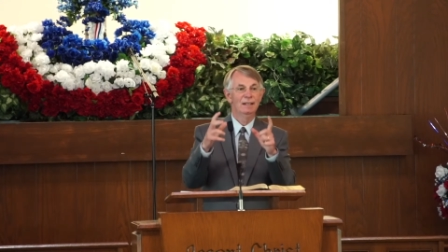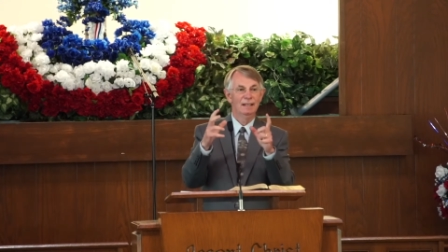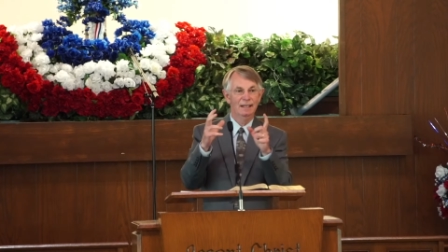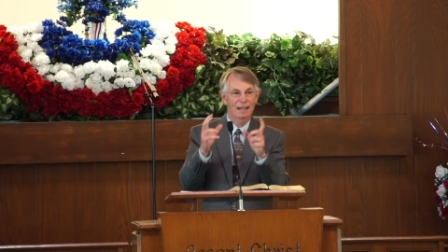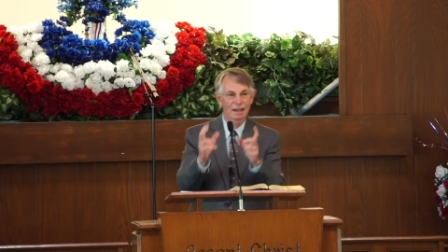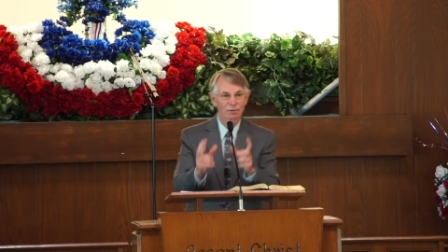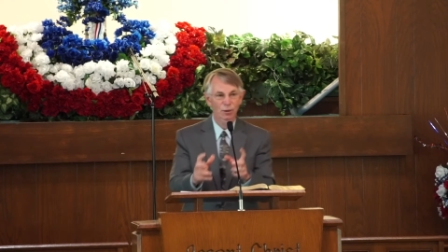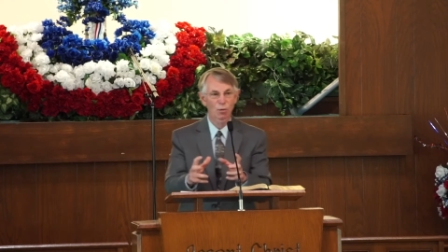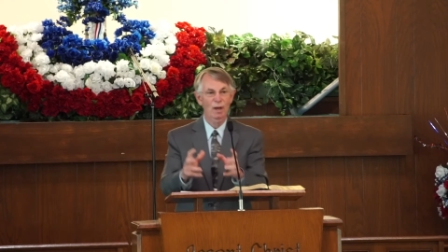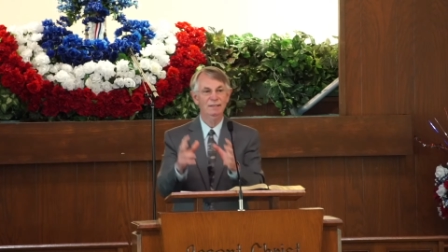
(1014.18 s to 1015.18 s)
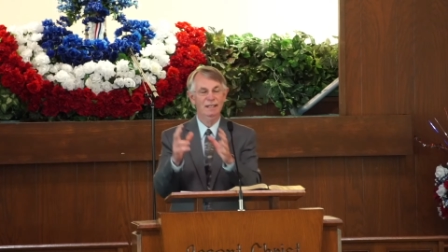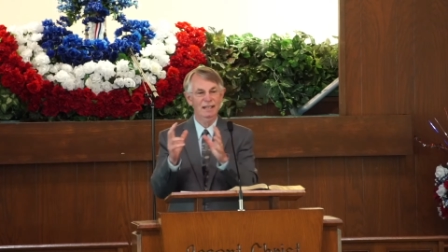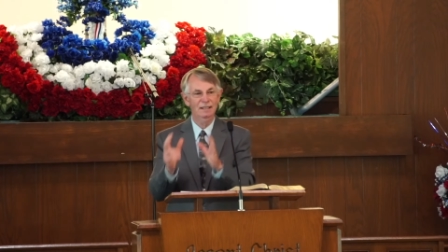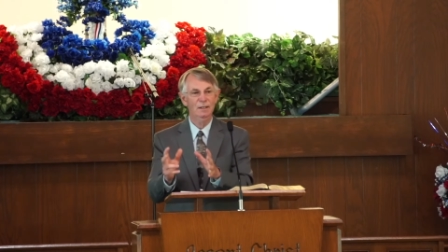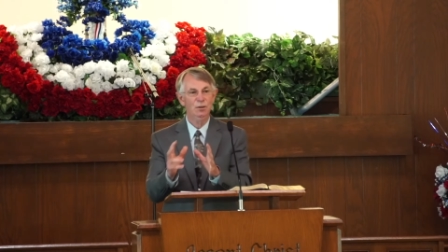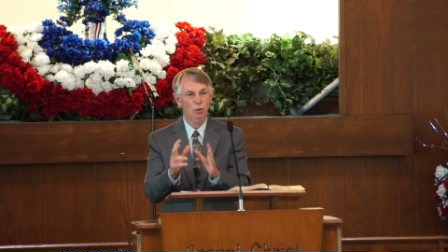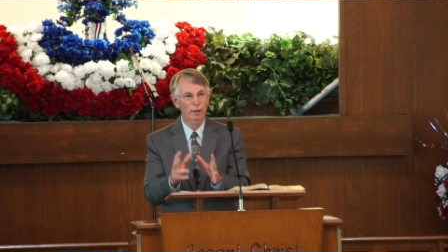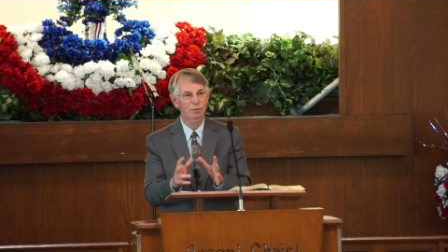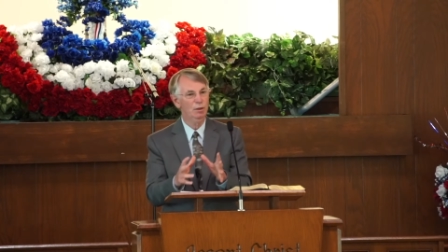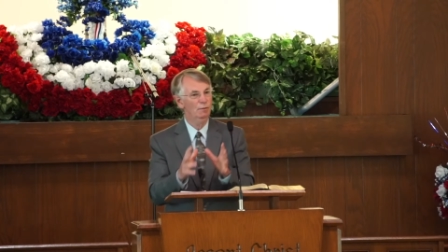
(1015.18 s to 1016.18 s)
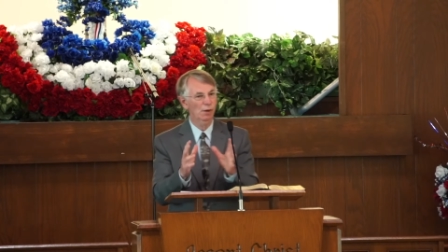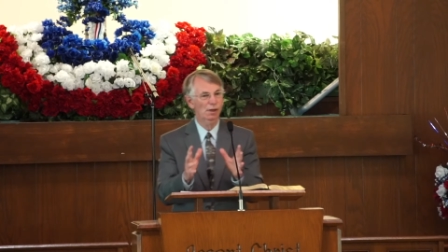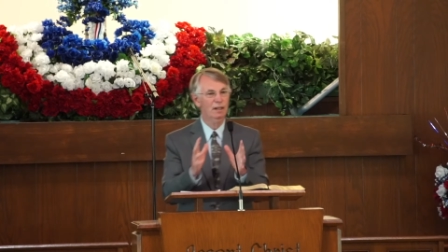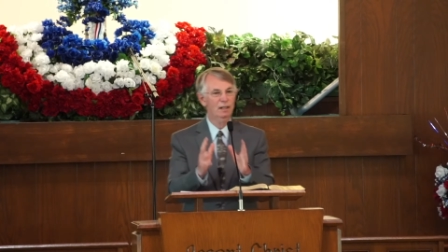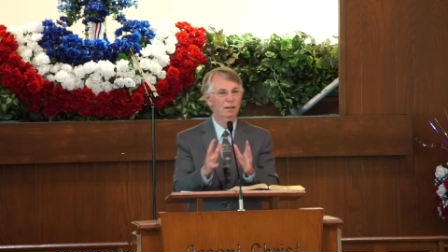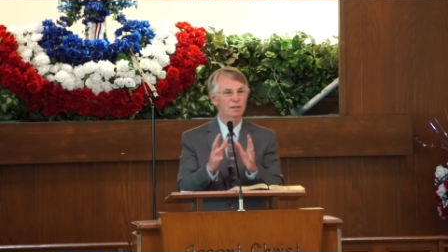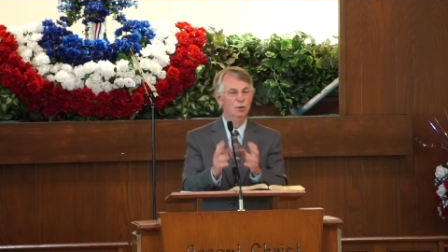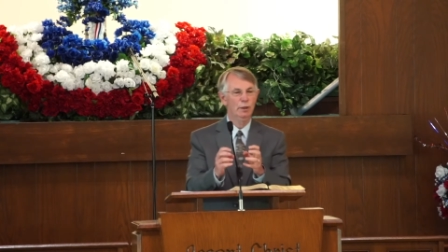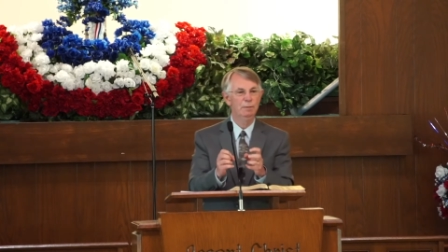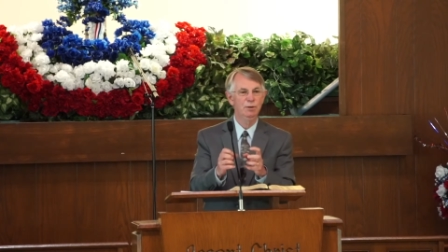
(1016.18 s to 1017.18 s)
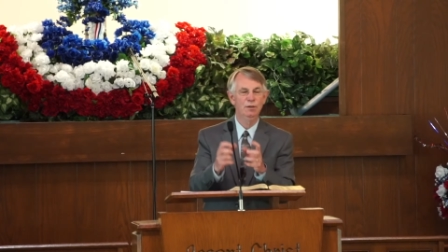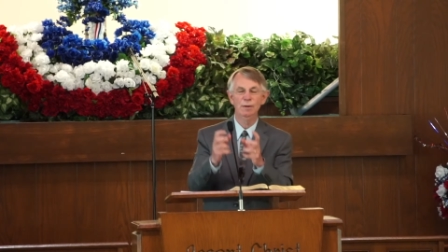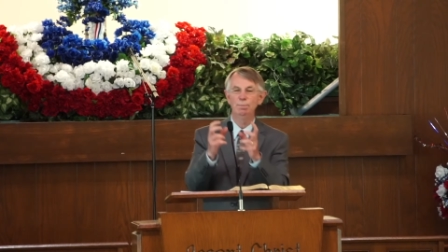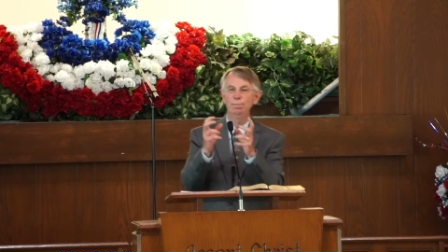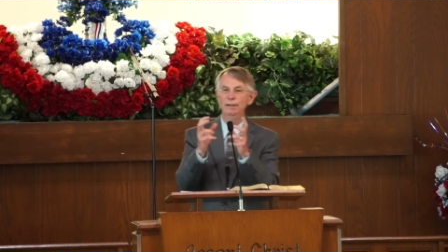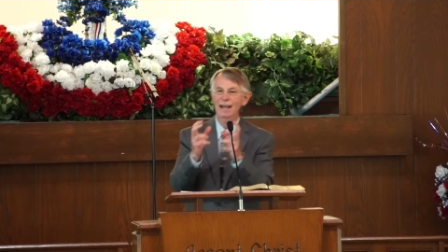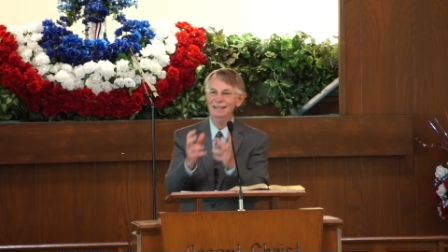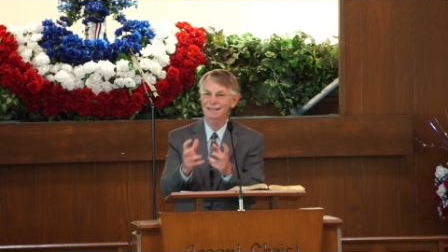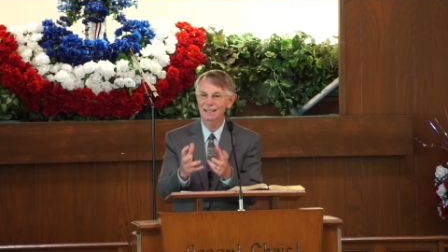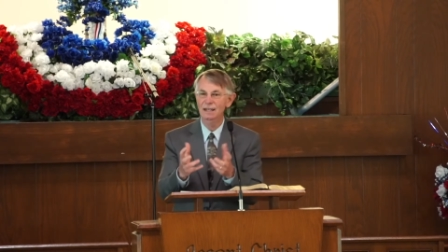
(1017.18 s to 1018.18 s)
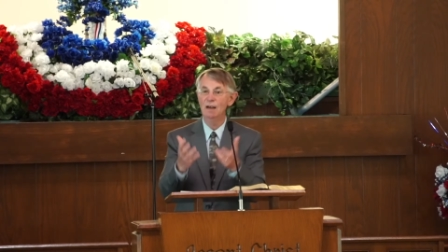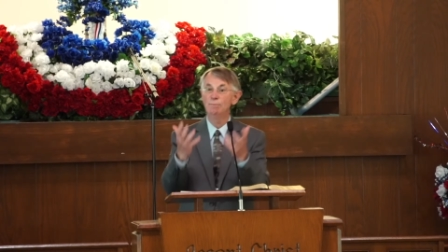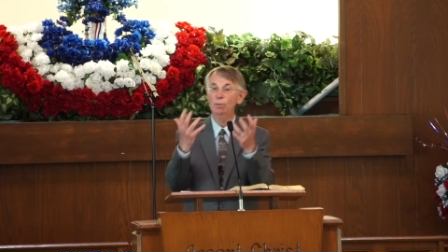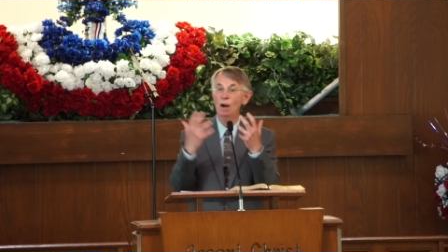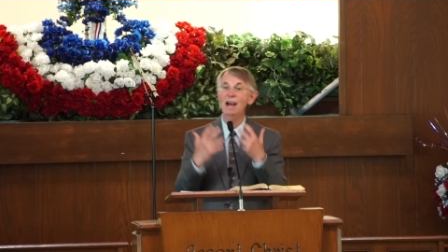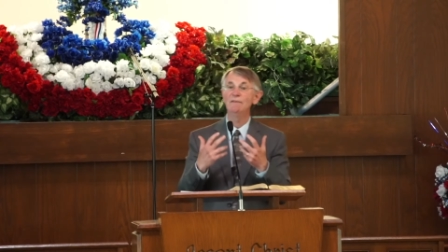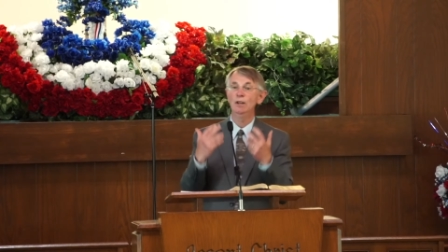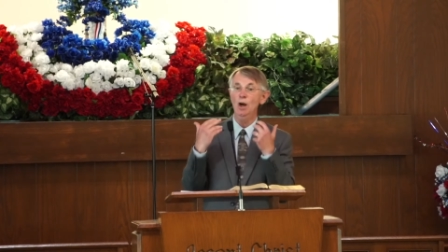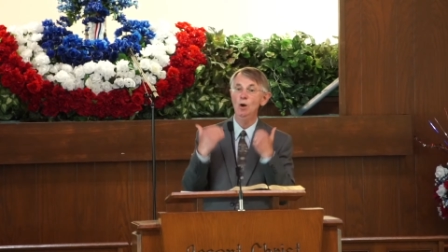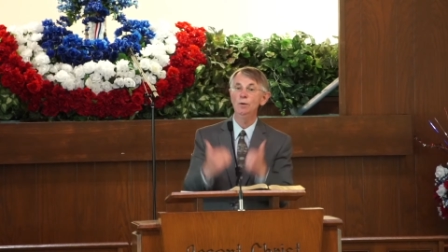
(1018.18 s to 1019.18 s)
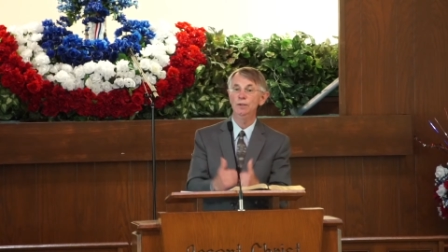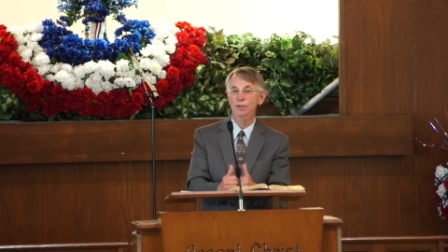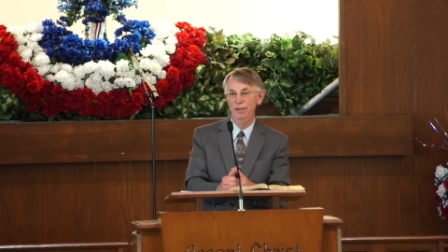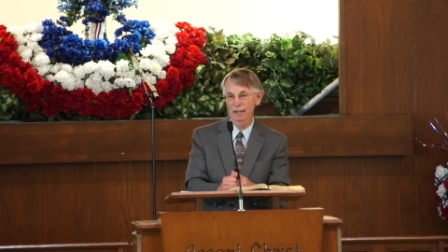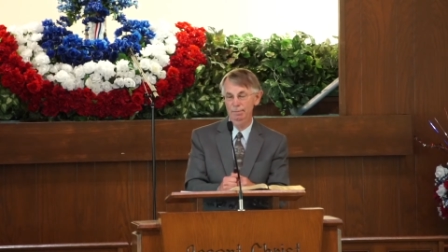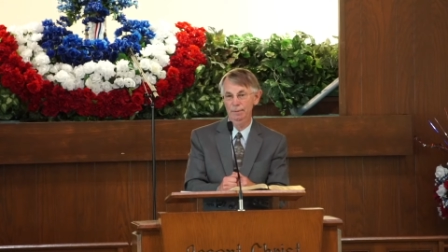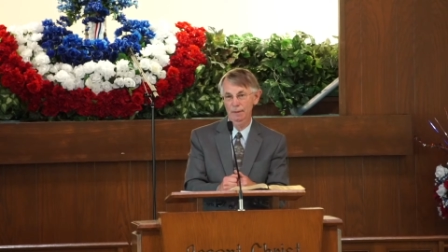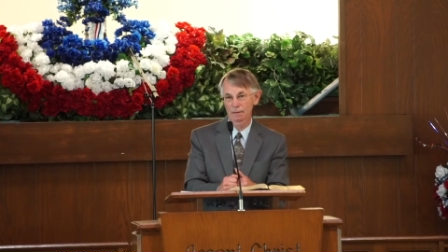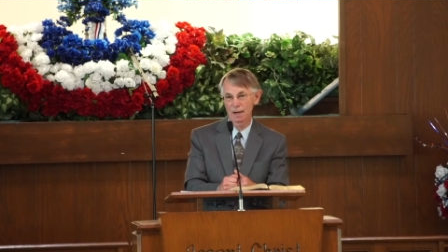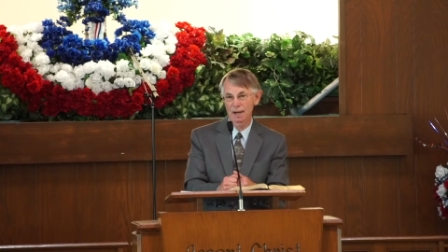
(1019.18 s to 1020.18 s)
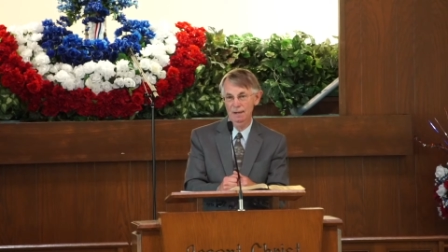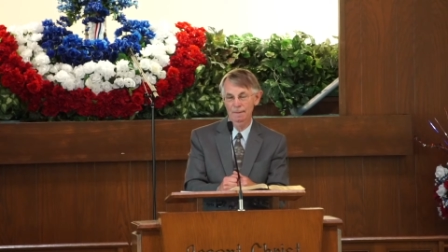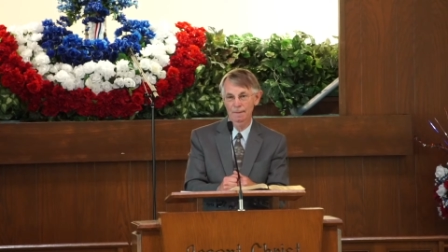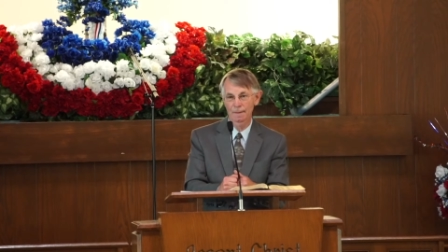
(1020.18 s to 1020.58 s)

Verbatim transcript: gives to us in the scripture, very clear in scripture, the blessing of private ownership, all right?